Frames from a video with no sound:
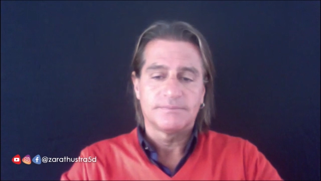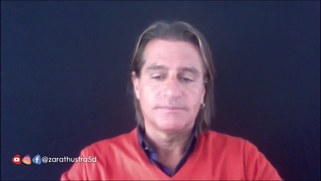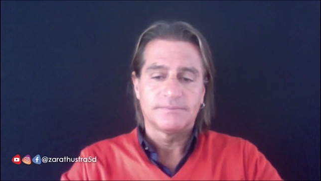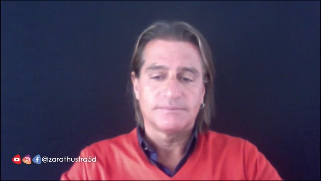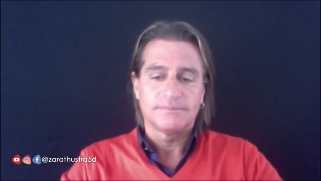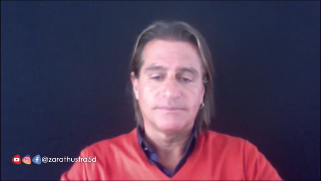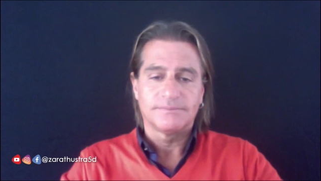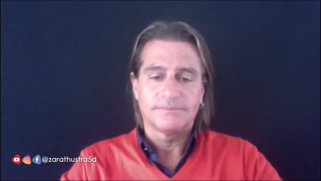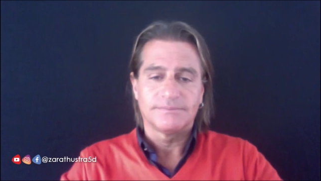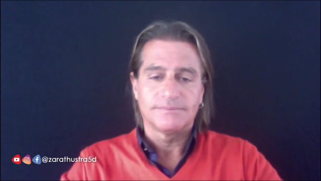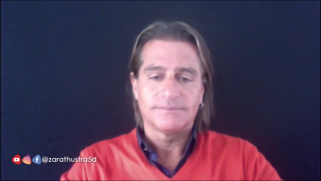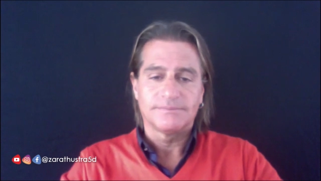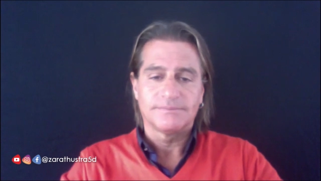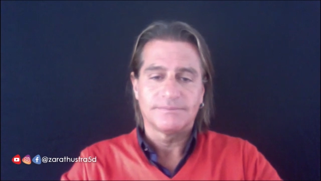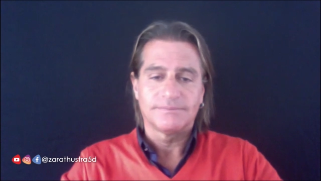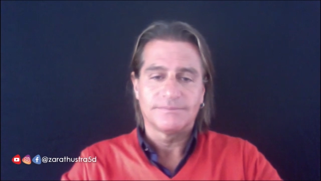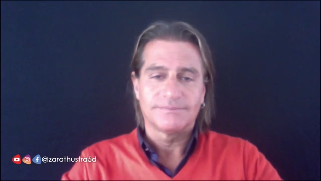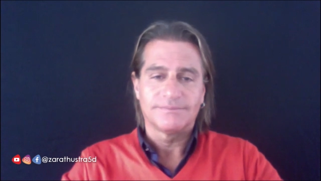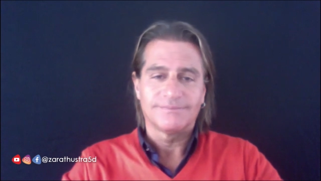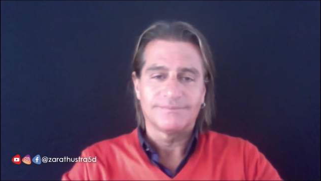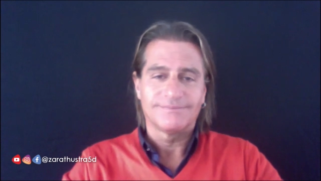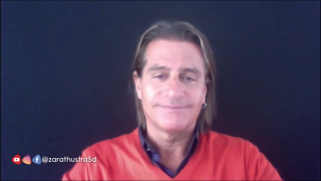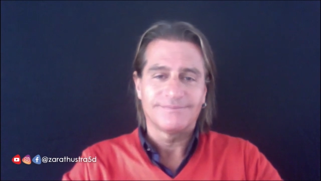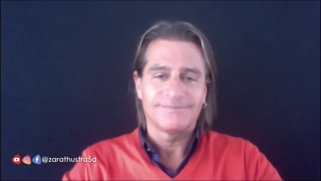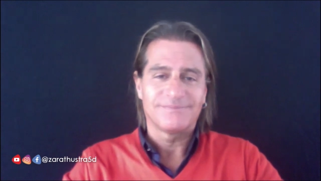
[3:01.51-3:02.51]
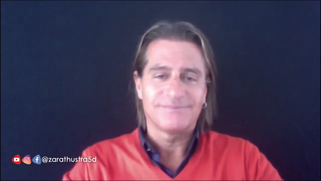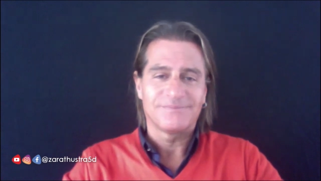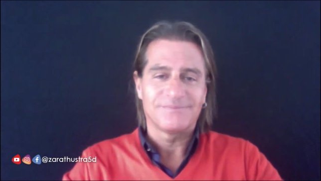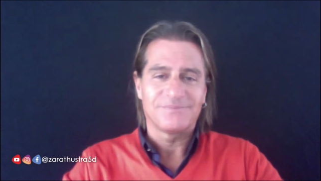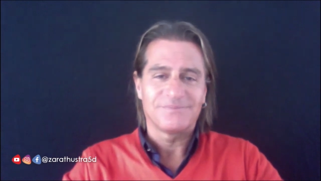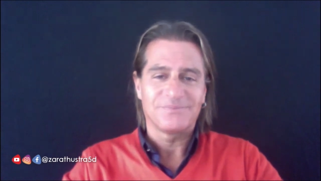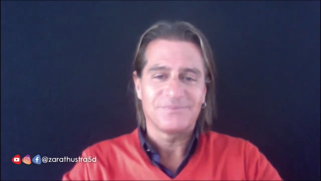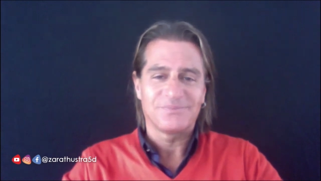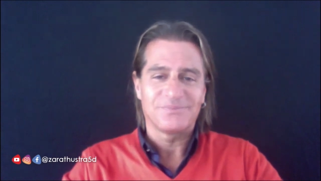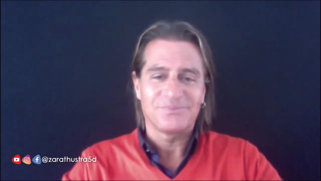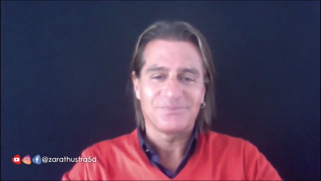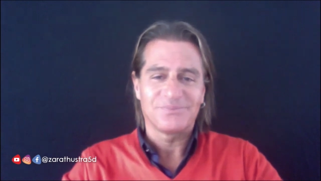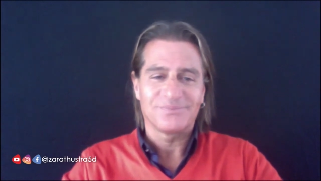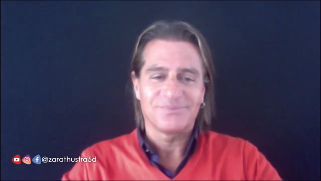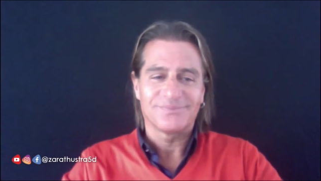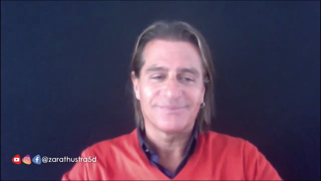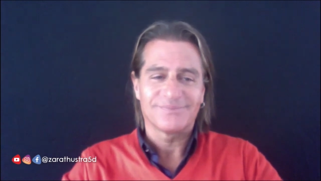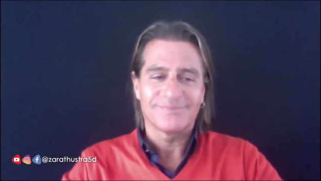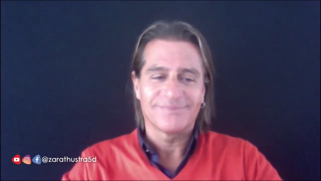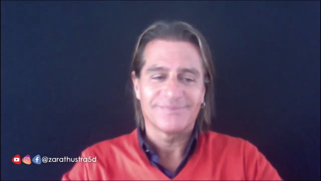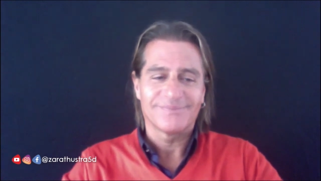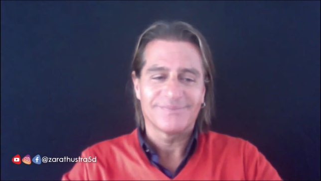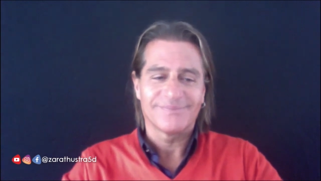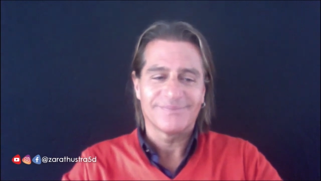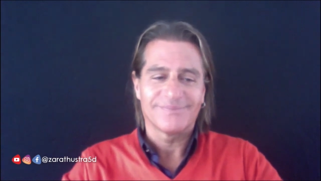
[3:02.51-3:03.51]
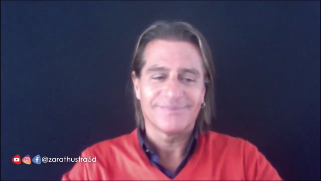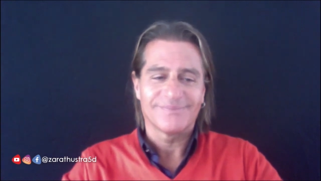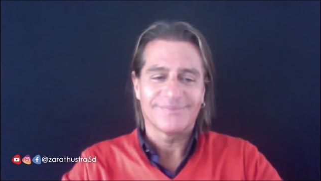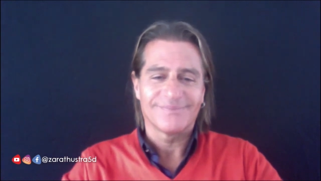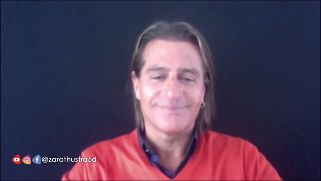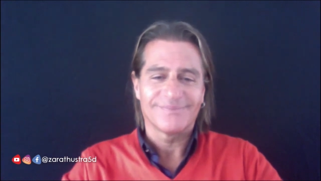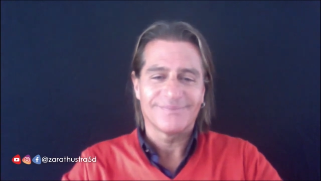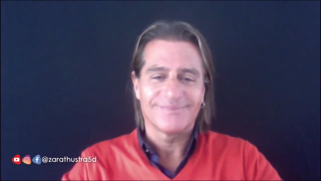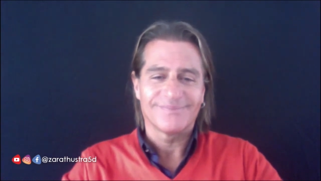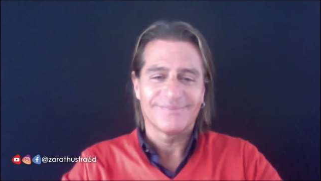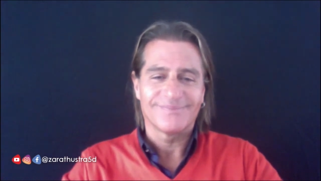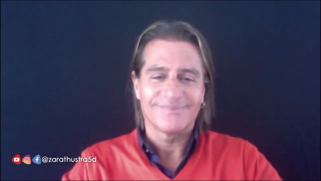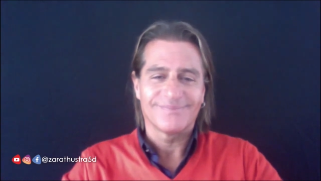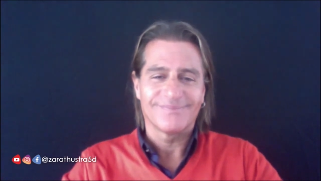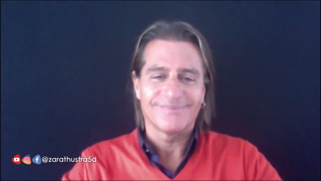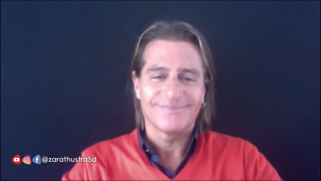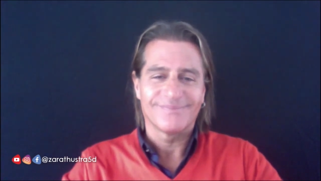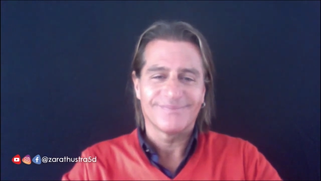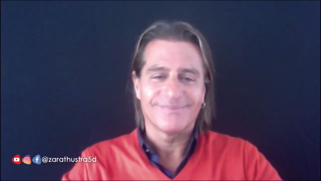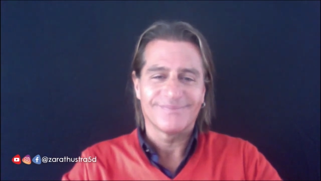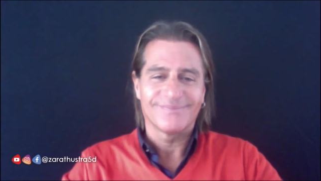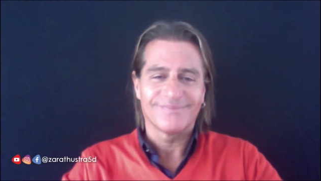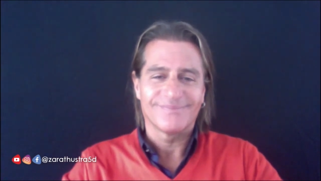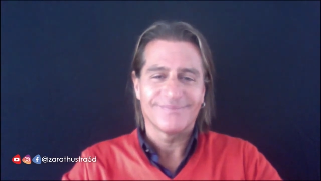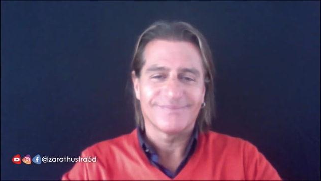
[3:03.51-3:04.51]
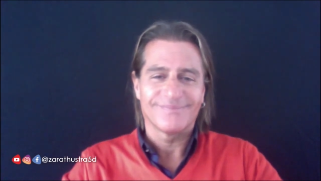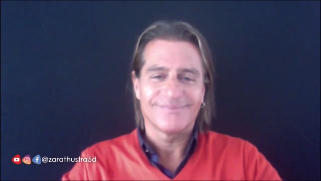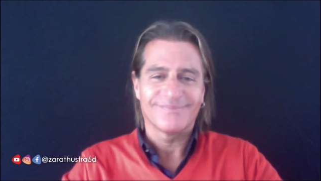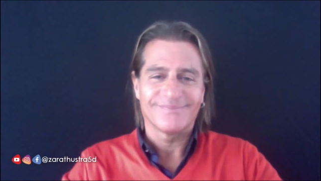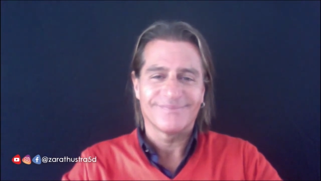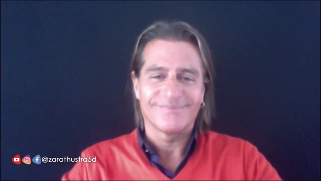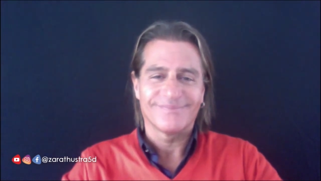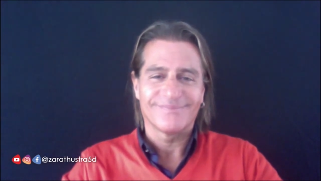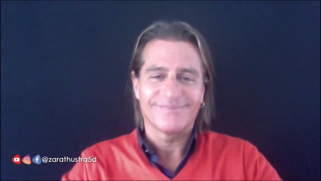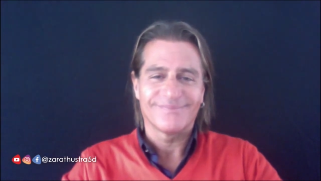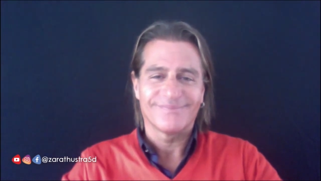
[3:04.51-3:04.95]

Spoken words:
Nobody speaks.